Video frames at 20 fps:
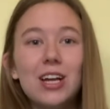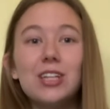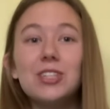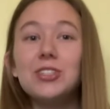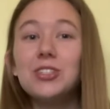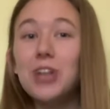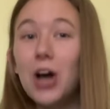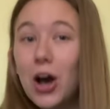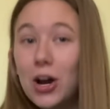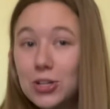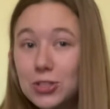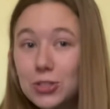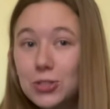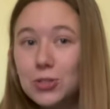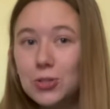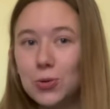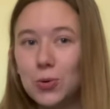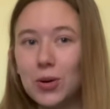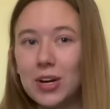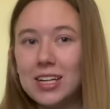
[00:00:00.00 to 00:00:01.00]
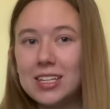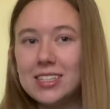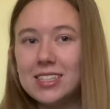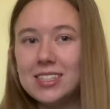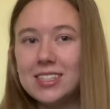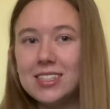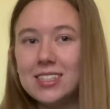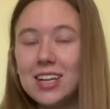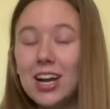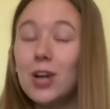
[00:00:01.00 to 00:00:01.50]
Dr.
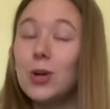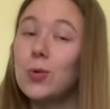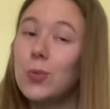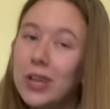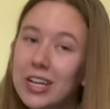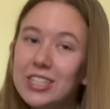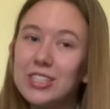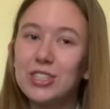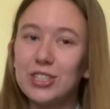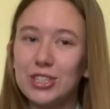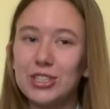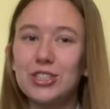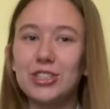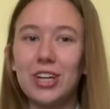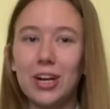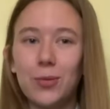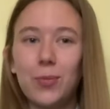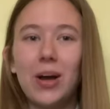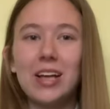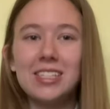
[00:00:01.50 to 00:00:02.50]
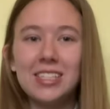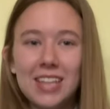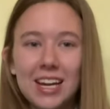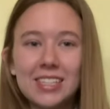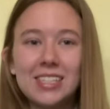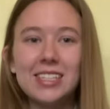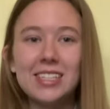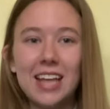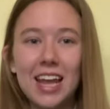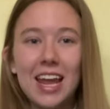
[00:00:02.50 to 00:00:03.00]
Lawrence, a researcher at West
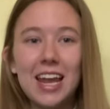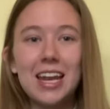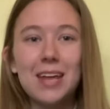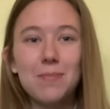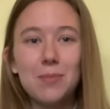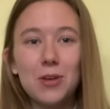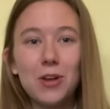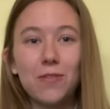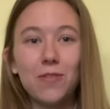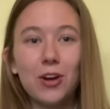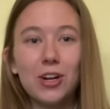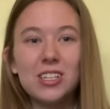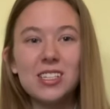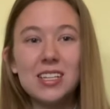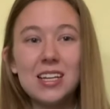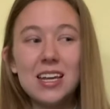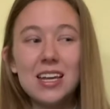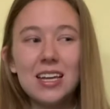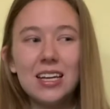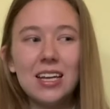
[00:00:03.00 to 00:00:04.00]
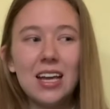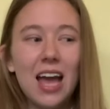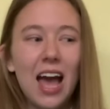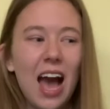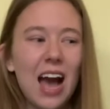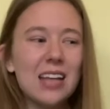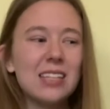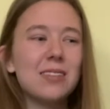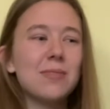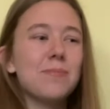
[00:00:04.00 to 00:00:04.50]
Texas A&M University,
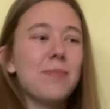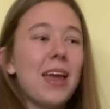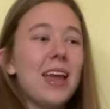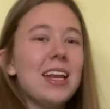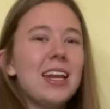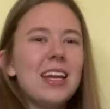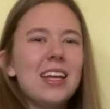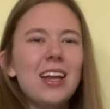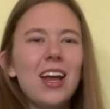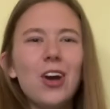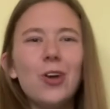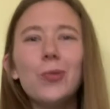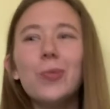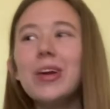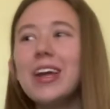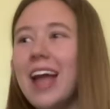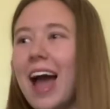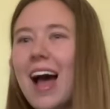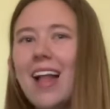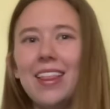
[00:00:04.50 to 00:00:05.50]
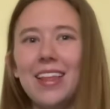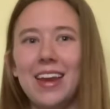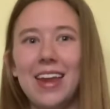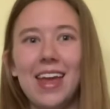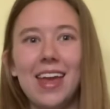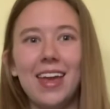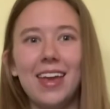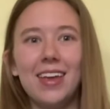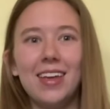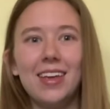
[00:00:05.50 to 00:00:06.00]
has made it a reality.